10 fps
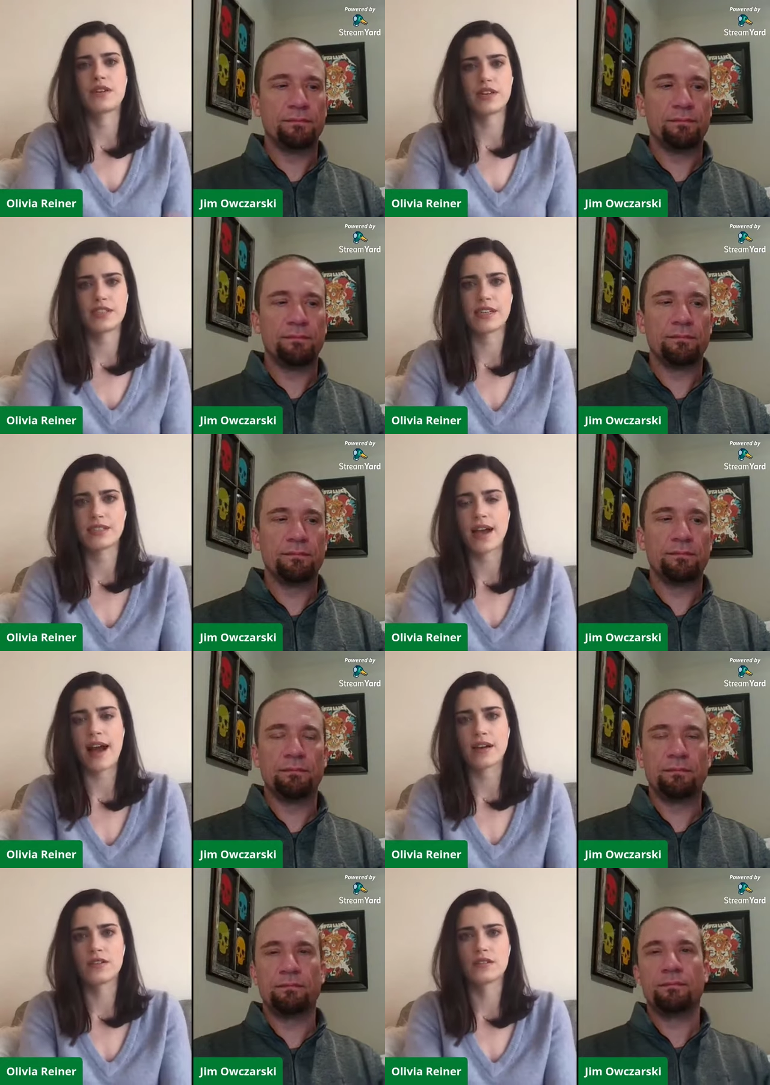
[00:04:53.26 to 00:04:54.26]
Speaker 1: 36
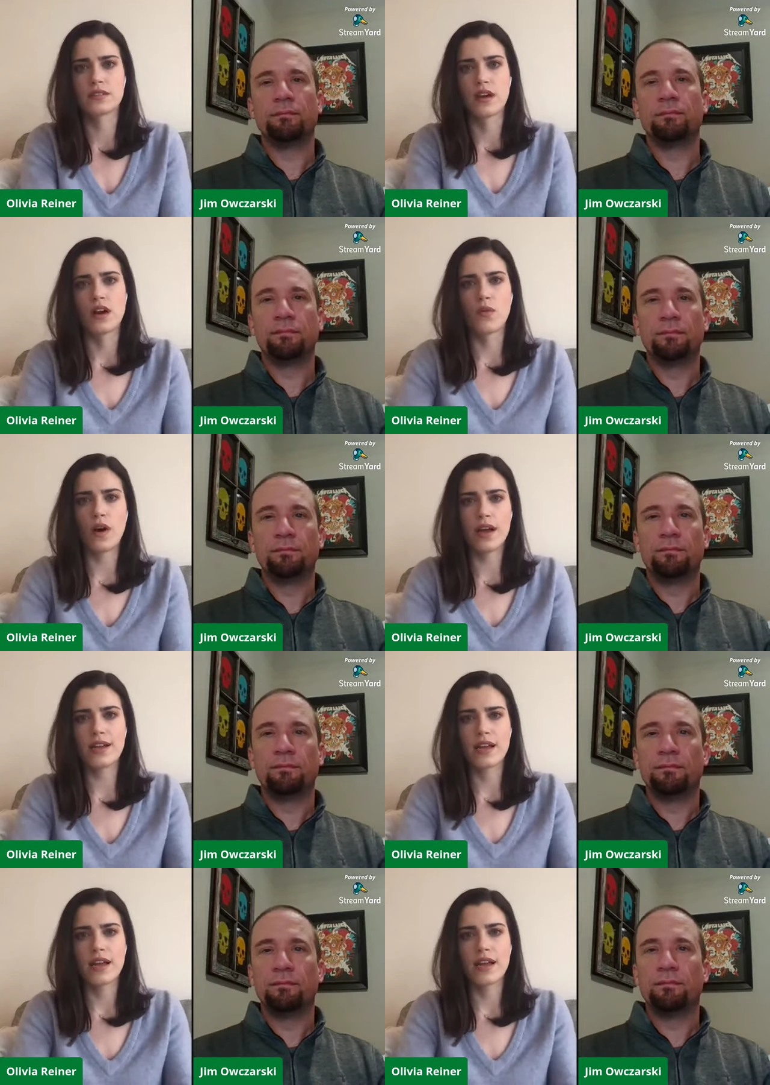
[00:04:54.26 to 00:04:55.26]
tackles.
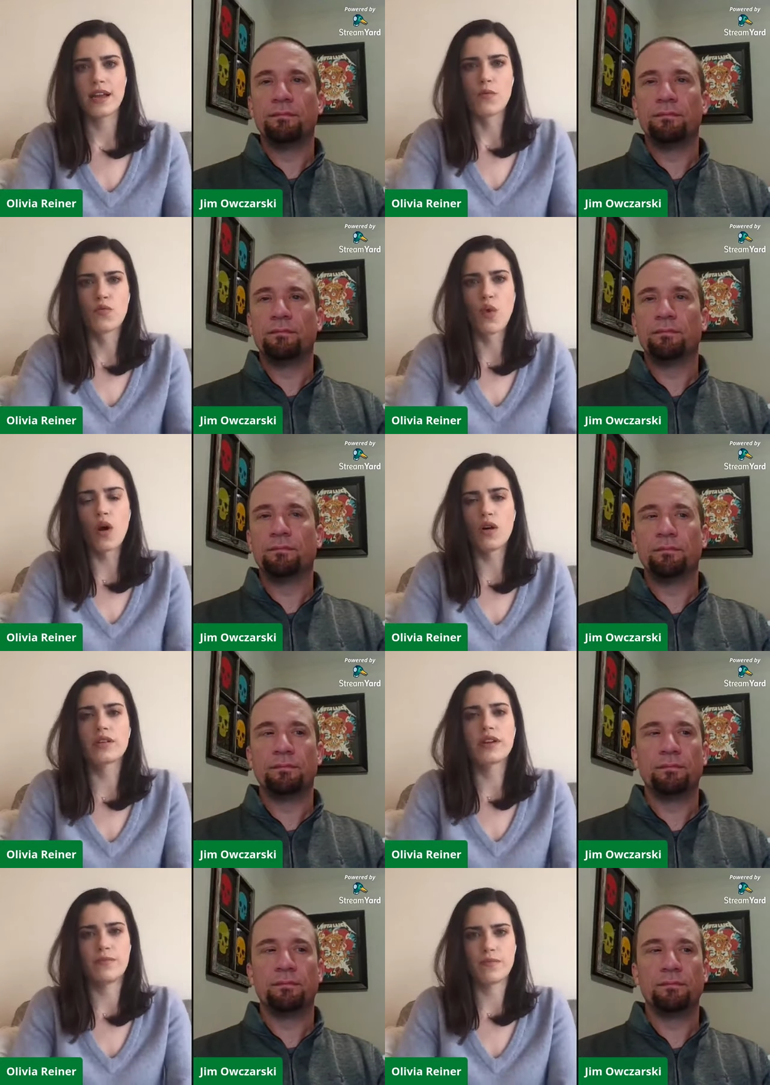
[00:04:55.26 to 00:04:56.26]
What
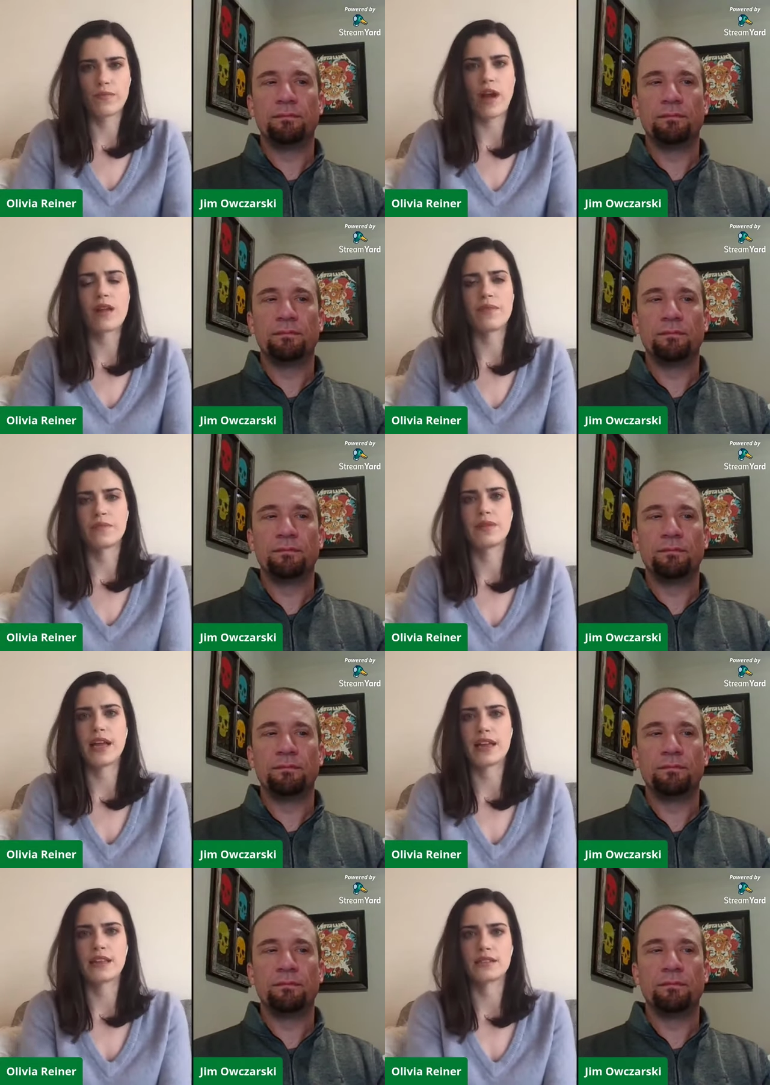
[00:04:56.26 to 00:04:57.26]
role can Redmond
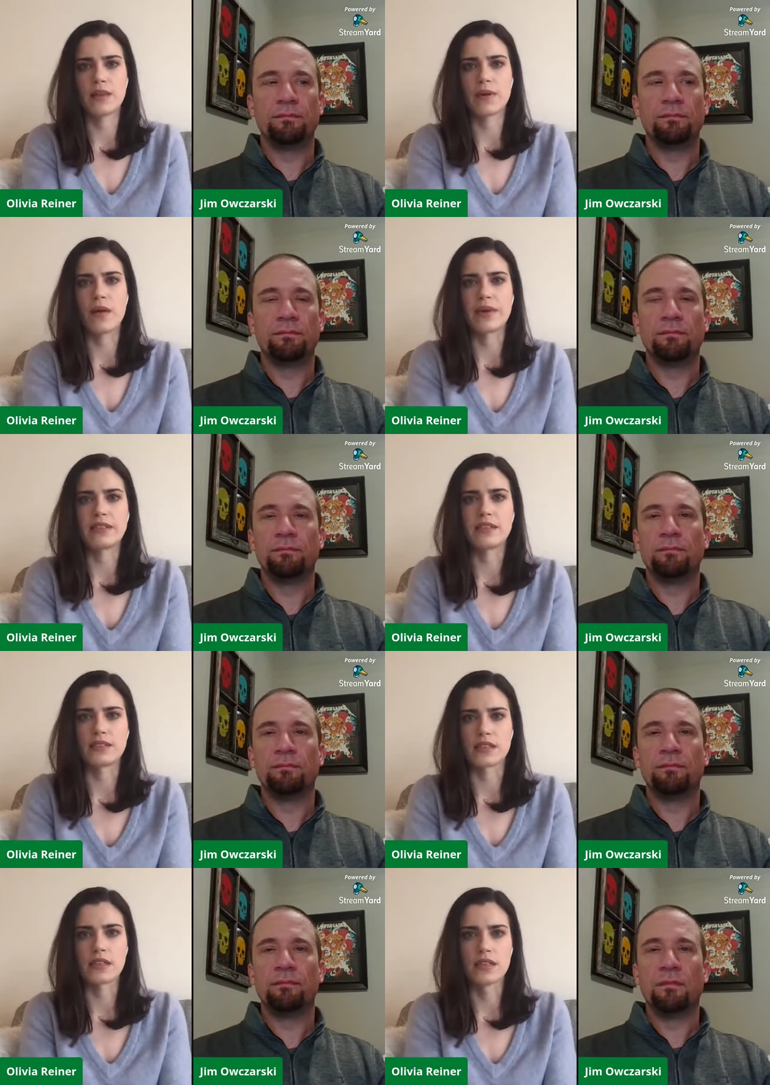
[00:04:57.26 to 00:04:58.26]
play this upcoming
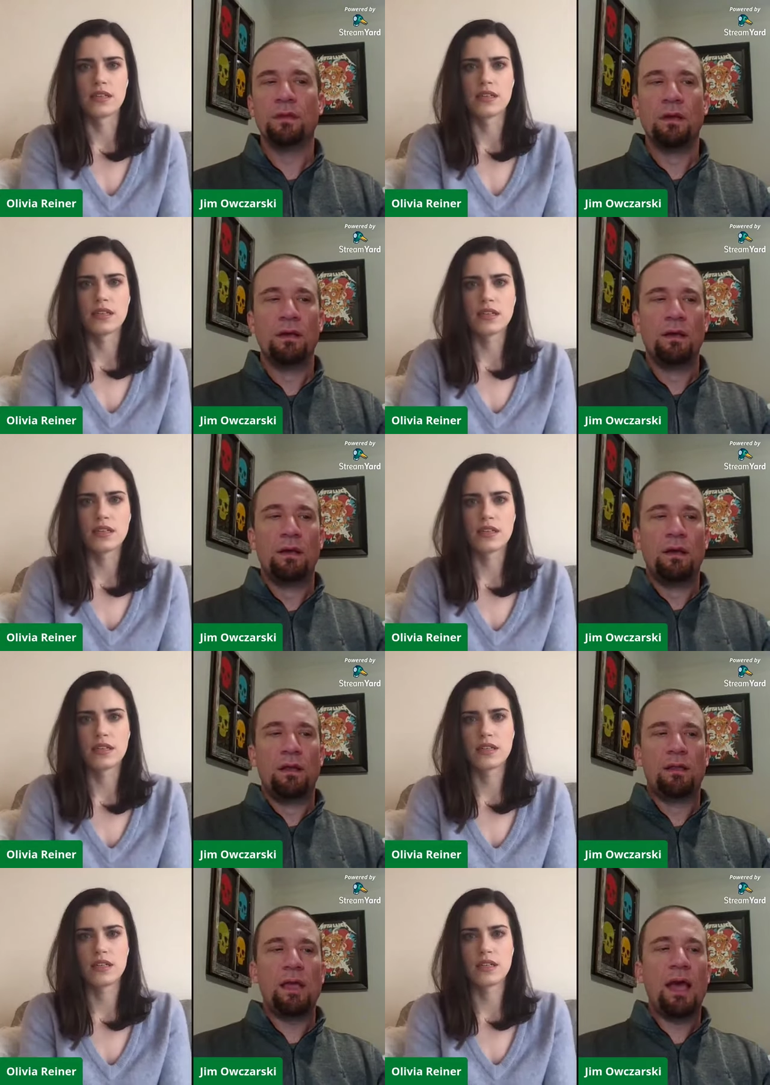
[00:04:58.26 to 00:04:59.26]
season?
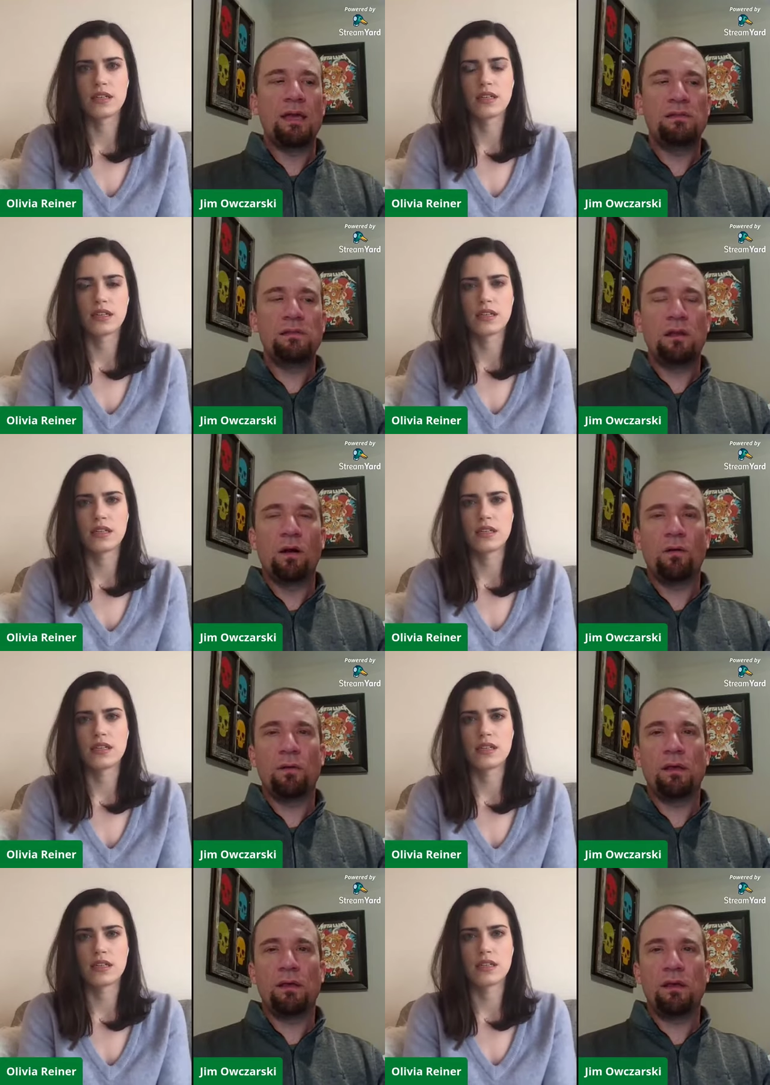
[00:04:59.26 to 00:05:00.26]
Speaker 2: Yeah, he's you know
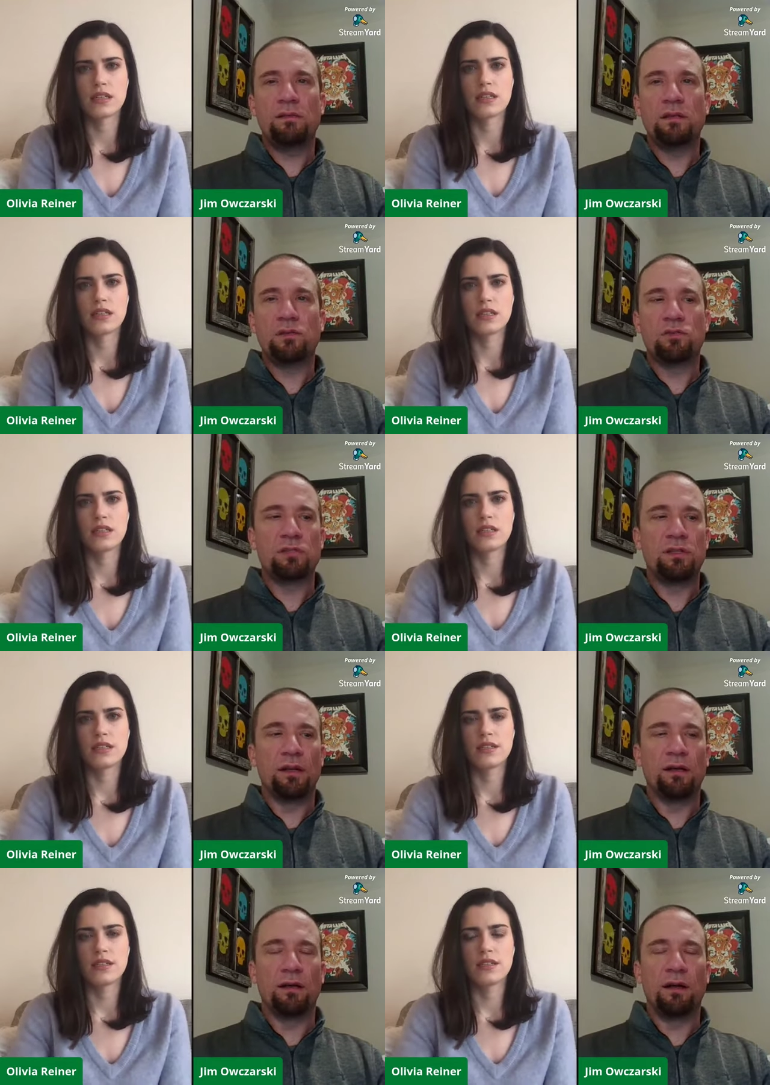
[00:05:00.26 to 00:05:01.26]
he, he's
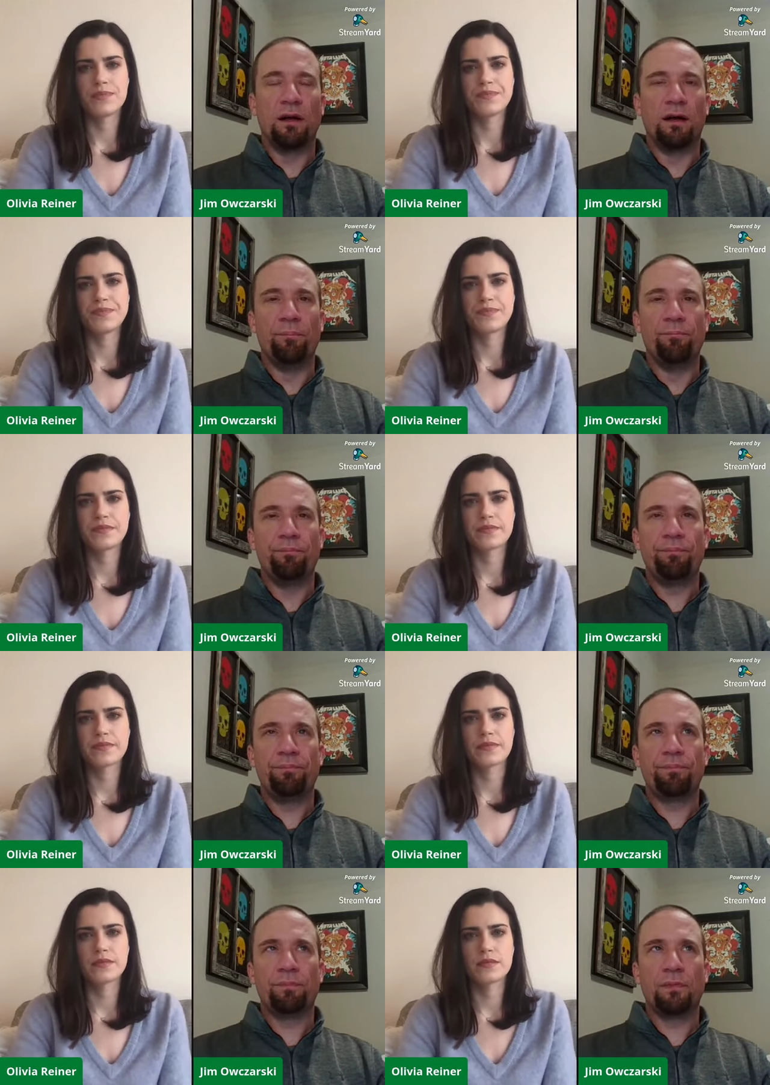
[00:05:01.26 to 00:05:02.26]
interesting um,
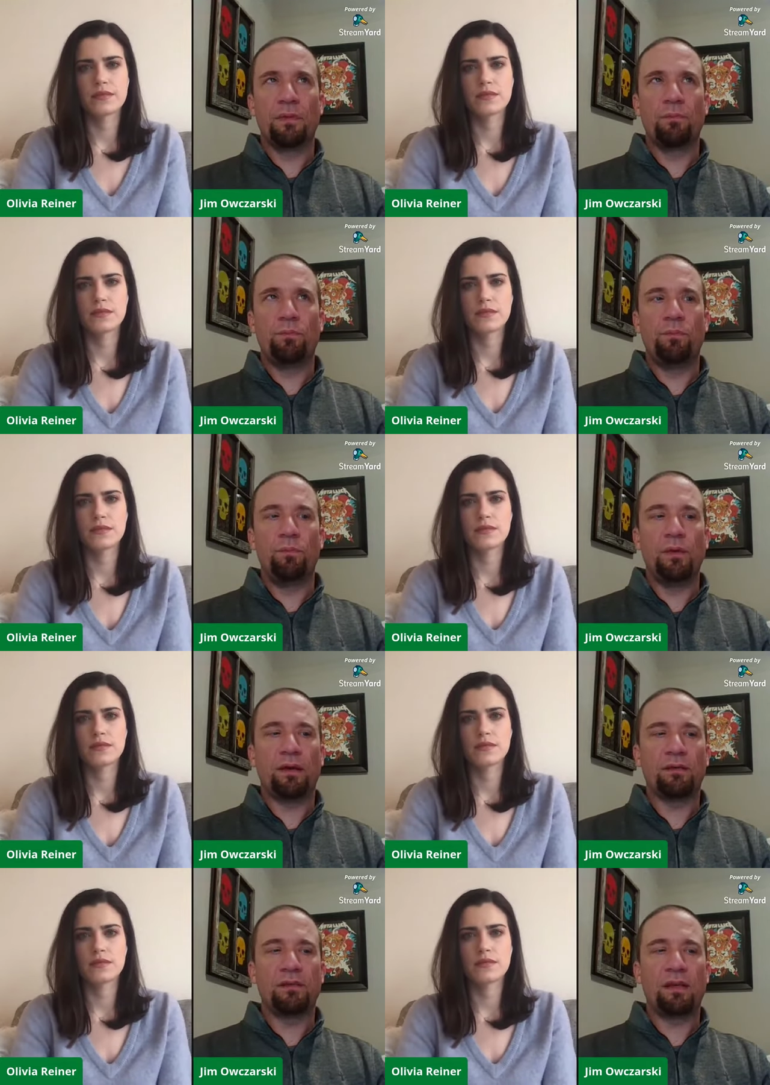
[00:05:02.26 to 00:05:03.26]

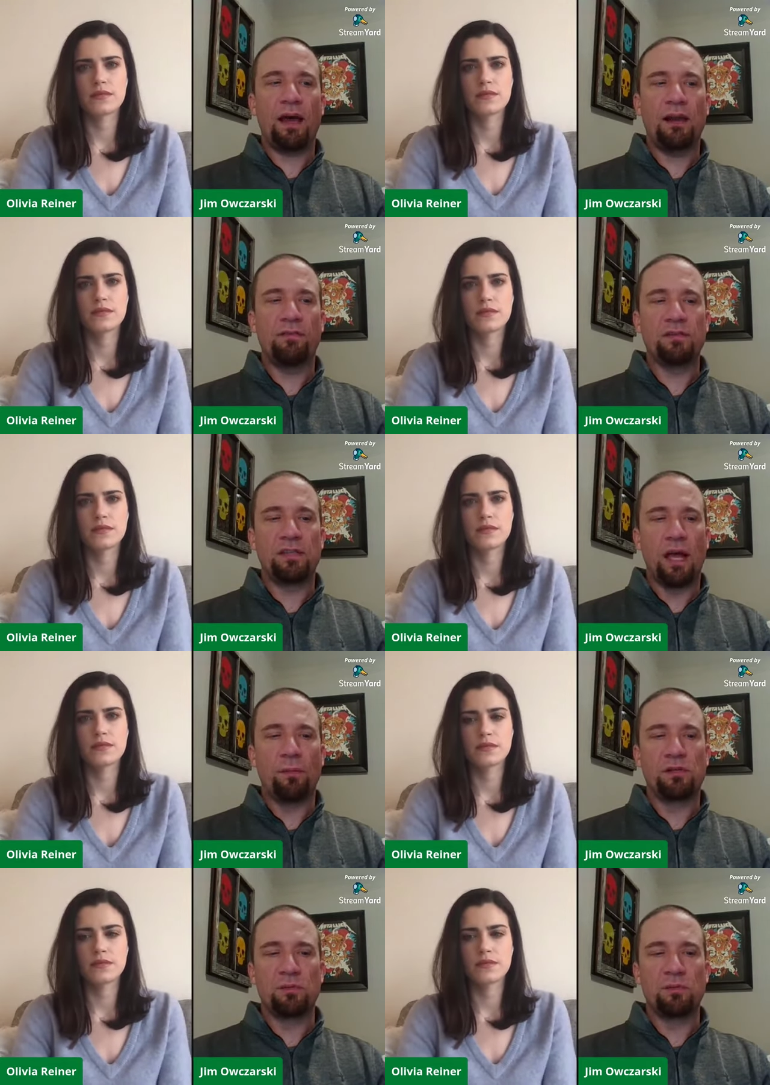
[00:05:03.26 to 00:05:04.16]
because he kind of established